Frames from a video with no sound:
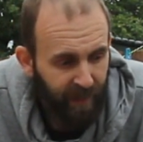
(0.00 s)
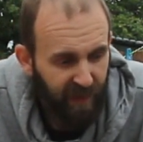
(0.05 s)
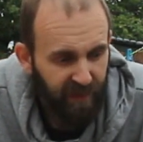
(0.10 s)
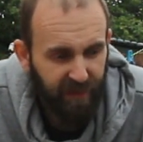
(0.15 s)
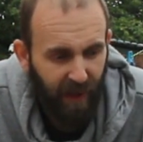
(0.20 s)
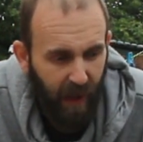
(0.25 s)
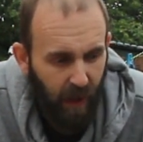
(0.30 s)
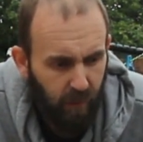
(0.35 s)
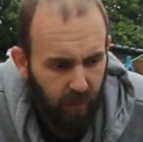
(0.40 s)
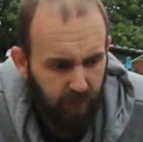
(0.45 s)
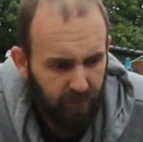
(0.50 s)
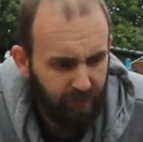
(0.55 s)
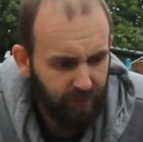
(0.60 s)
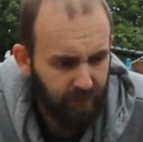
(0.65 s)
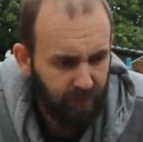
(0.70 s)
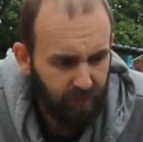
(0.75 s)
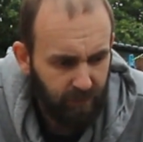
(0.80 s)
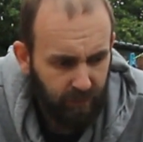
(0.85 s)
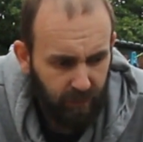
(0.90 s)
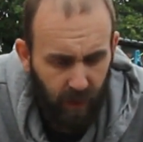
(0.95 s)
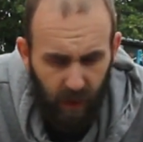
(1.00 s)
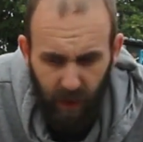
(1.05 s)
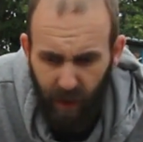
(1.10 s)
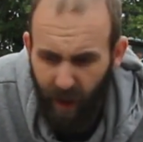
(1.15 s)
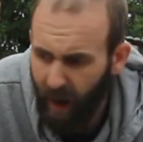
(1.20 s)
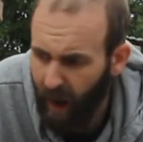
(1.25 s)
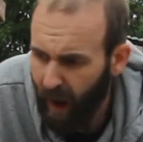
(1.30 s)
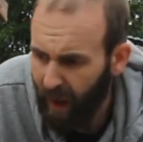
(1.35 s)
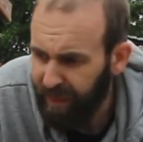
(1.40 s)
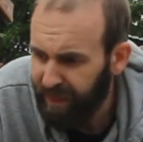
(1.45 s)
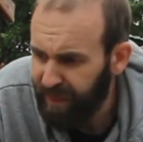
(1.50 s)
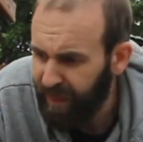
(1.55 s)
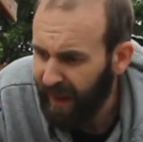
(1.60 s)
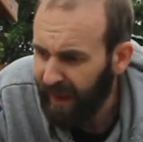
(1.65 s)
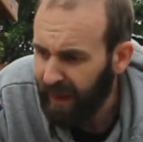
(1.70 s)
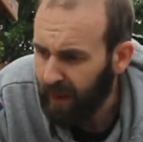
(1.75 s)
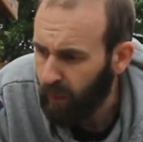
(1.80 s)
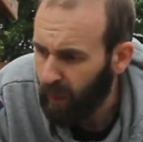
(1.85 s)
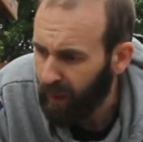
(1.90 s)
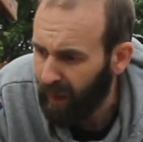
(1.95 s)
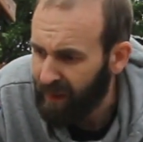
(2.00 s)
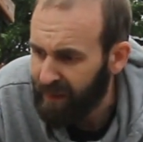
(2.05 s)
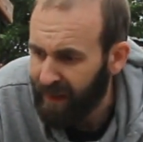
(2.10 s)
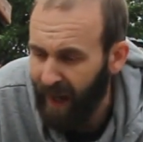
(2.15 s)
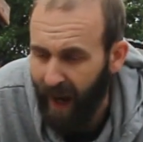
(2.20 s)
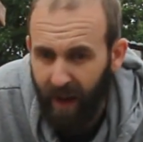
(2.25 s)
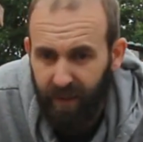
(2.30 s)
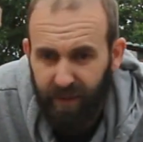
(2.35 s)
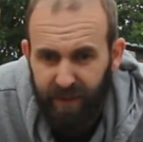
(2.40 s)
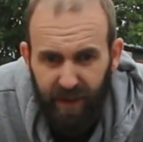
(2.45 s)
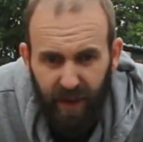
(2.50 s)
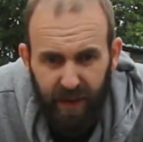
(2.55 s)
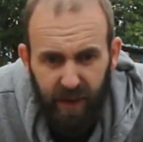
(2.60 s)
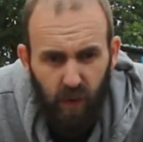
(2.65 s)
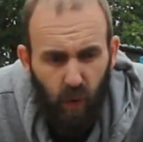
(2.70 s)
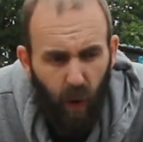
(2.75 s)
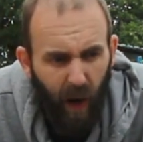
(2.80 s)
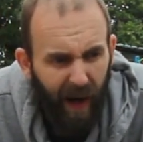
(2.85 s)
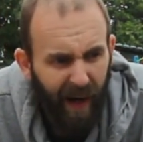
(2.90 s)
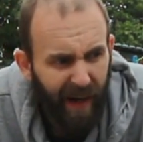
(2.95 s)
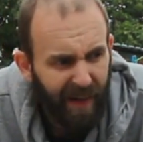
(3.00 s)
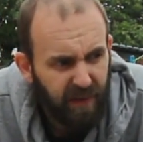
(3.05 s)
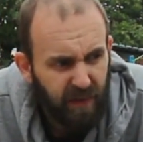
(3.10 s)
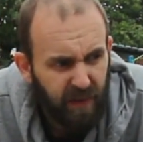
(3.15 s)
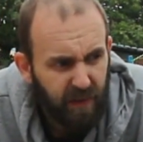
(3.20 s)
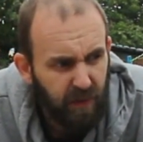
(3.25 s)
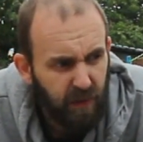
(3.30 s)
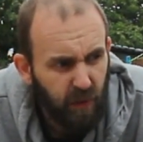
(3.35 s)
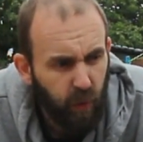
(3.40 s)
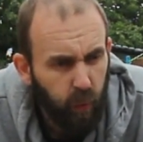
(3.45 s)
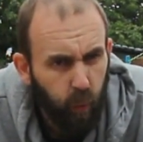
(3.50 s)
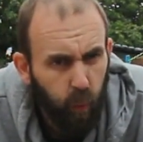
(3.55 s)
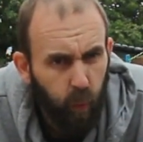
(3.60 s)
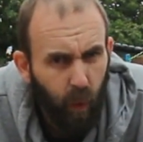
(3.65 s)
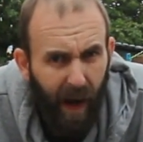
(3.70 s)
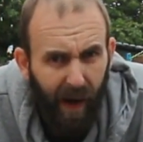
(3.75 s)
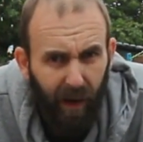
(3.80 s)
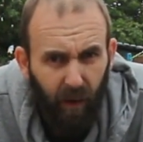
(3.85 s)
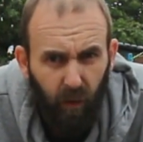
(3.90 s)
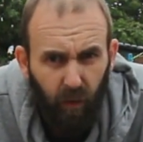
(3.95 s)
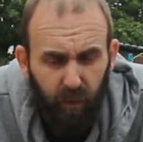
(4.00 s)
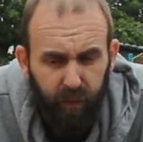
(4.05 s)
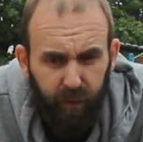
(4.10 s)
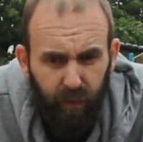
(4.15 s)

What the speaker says: So I think when I counted it, you had 12